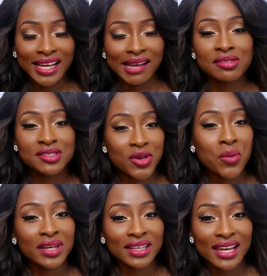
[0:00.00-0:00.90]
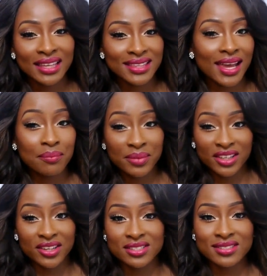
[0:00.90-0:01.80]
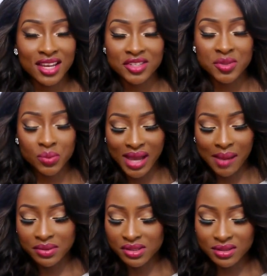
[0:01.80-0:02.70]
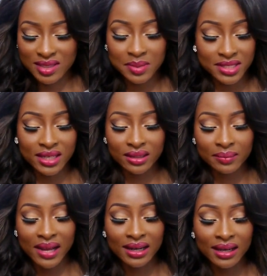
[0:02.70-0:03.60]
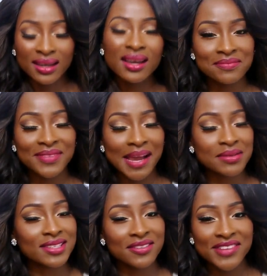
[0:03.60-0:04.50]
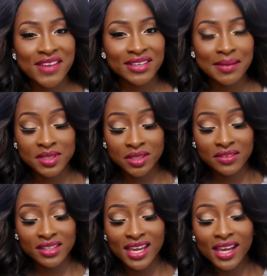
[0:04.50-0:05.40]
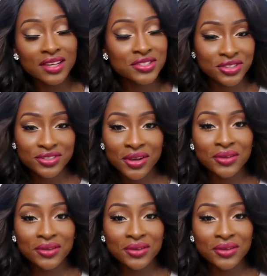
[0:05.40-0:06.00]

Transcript: I have so many like that because that's just what happens to this particular palette. My absolute favourite lipstick of the year, as you